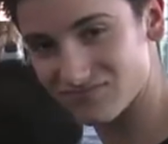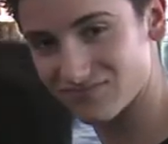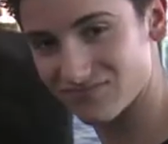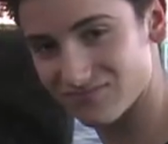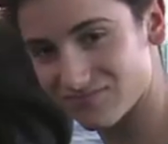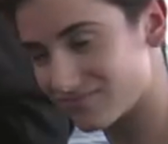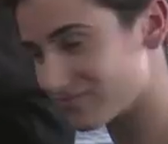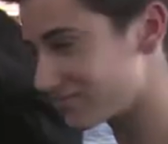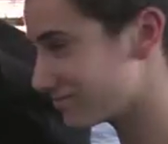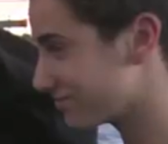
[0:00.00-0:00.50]

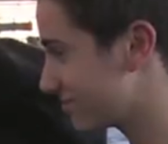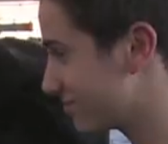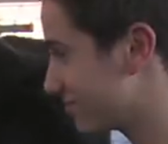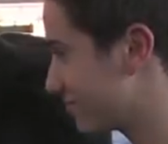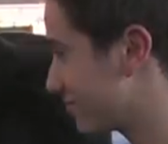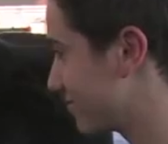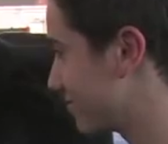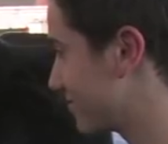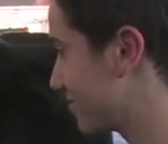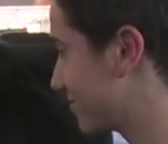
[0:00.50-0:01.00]

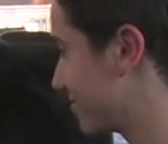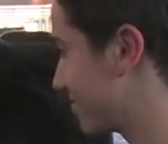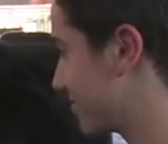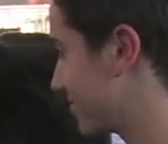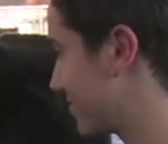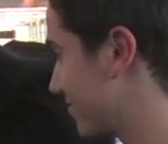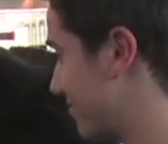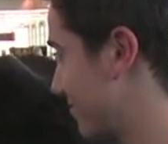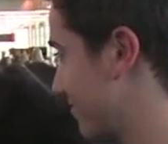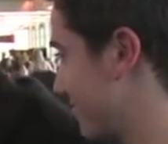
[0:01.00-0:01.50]

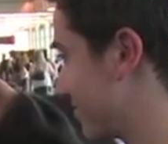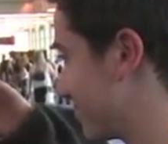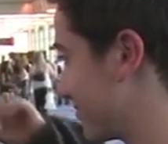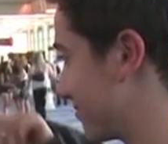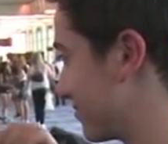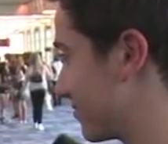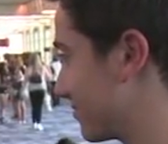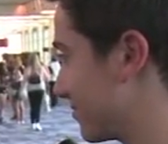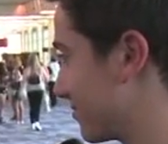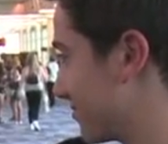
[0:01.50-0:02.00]

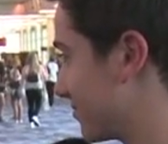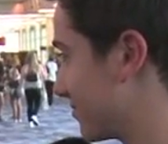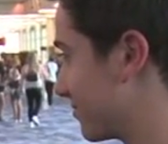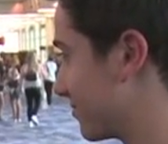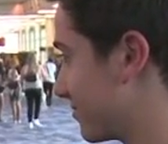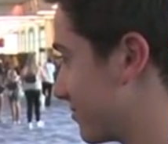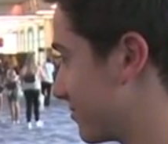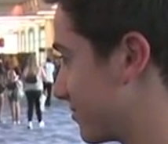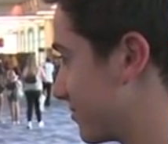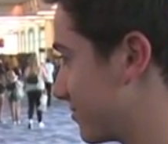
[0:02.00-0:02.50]

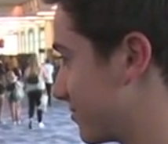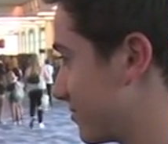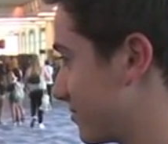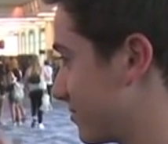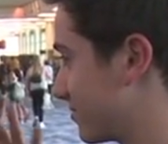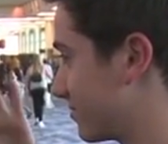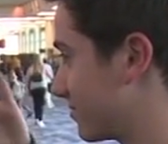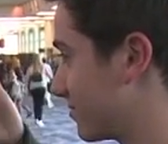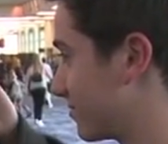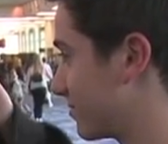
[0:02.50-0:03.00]

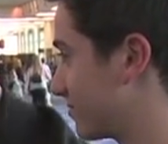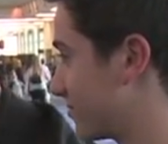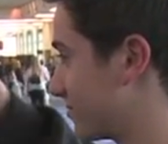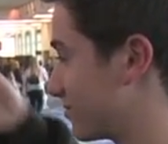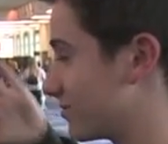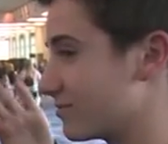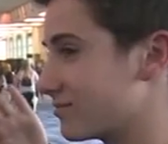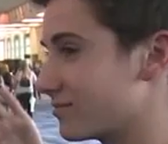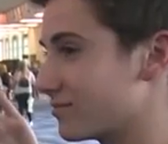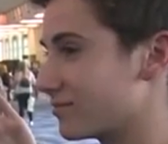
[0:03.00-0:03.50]

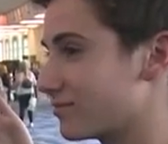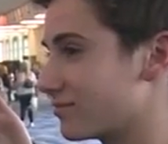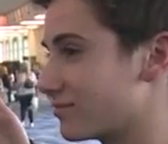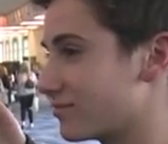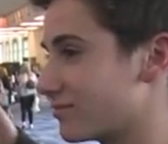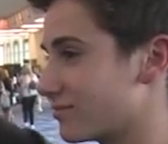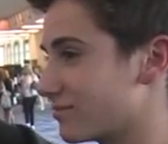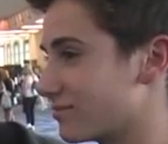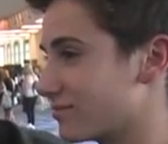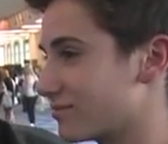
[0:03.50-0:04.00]

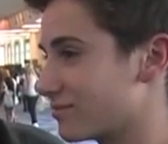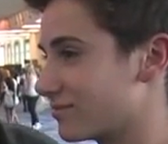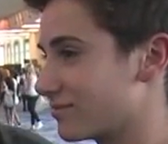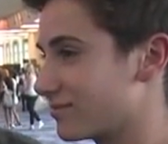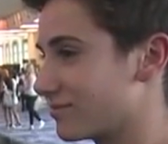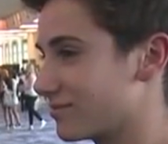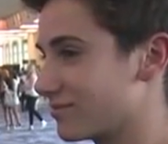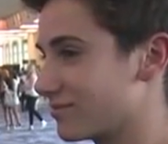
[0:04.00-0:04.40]
This person isn't speaking.